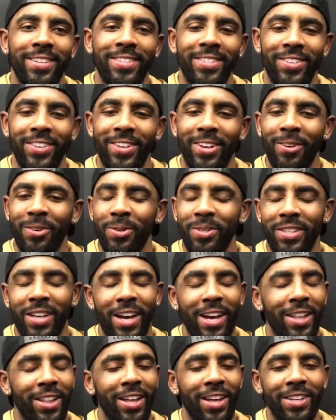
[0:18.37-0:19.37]
seeing everyone's
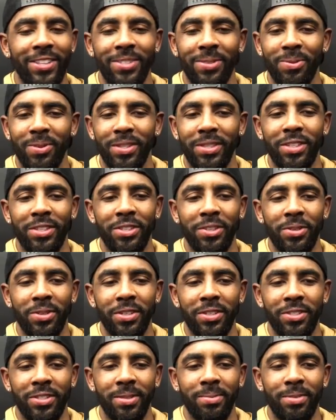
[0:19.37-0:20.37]
highlights and what they're
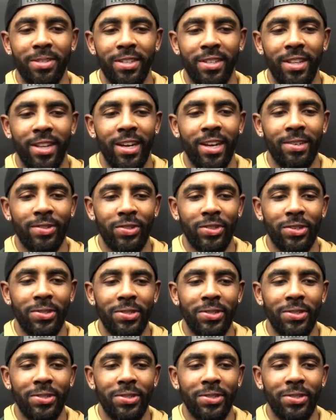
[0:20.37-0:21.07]
doing in terms of their lives.